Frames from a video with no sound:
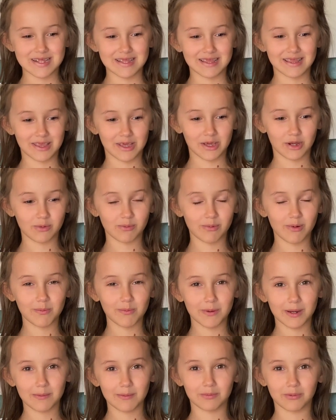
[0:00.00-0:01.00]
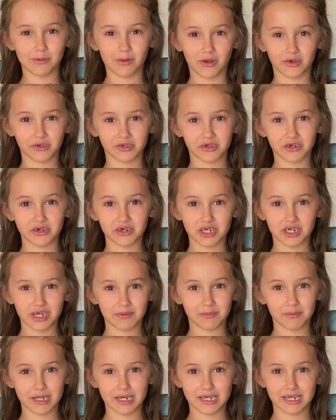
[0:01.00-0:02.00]
Little Bo Peep lost her sheep
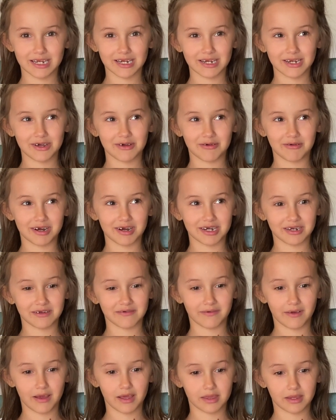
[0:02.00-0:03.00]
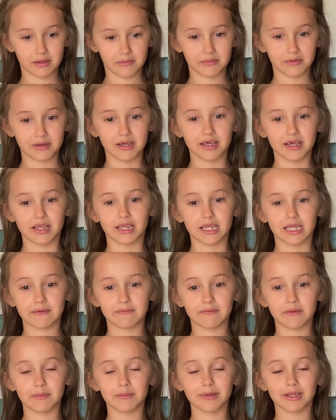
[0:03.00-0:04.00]
and didn't know where to find them. Leave
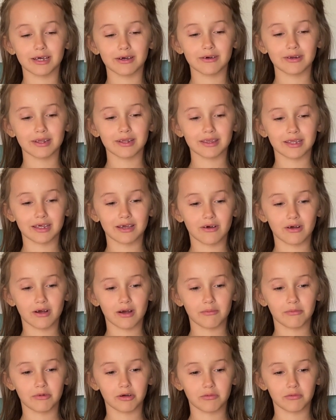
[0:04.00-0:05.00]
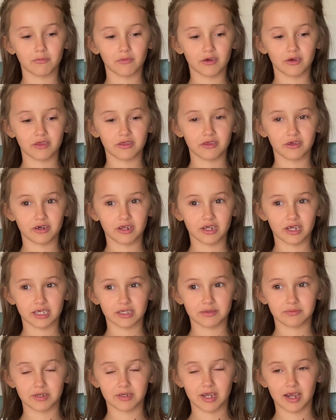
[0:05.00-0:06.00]
them alone and they'll come home with their tails
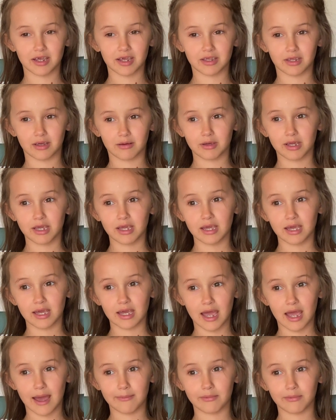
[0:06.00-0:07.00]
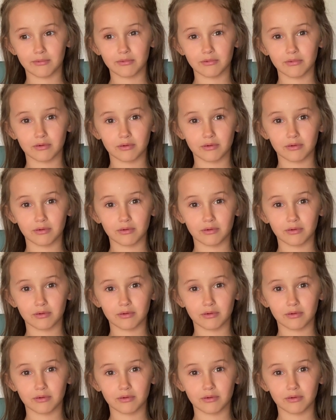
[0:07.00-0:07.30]
behind them. It happened.